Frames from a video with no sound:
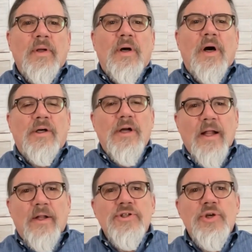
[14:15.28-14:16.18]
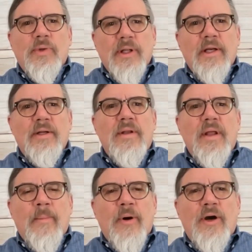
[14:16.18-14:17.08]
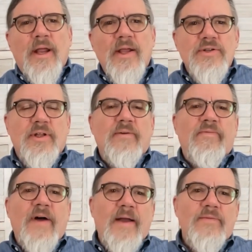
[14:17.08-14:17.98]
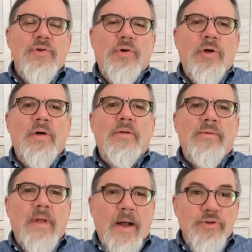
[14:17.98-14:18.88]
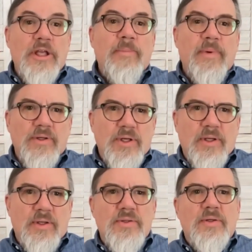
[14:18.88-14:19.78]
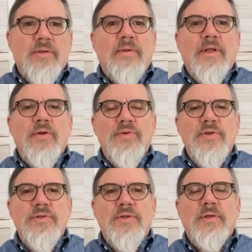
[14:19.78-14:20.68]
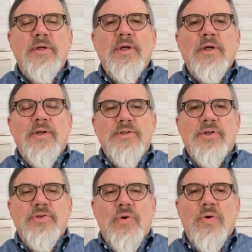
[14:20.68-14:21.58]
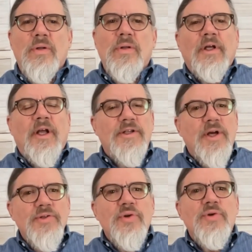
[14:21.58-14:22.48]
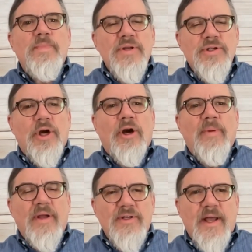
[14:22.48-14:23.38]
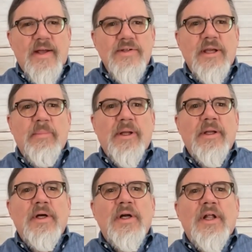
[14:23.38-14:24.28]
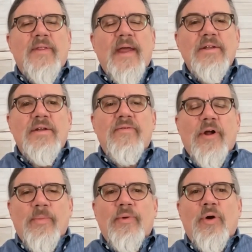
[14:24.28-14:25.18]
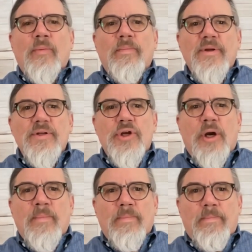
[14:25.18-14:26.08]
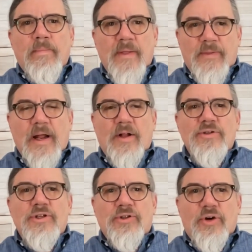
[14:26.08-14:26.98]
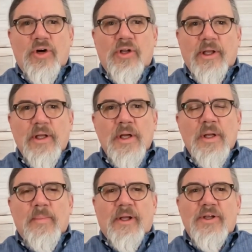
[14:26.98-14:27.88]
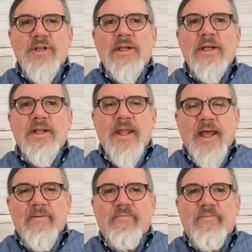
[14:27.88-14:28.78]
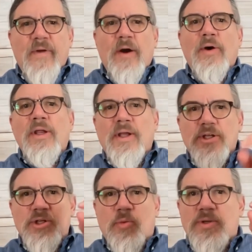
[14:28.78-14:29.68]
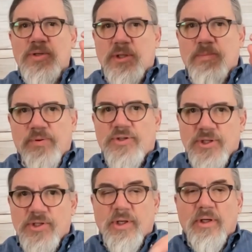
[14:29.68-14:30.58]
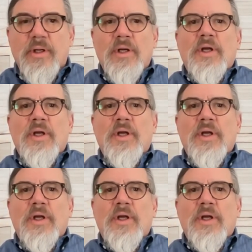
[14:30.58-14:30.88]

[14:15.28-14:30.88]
oncology-related mRNAs and then 5 so-called housekeeping genes that they use as a control. It's also a PCR-based assay, but they had to develop their own PCR methodology internally because they needed to have very exquisite precision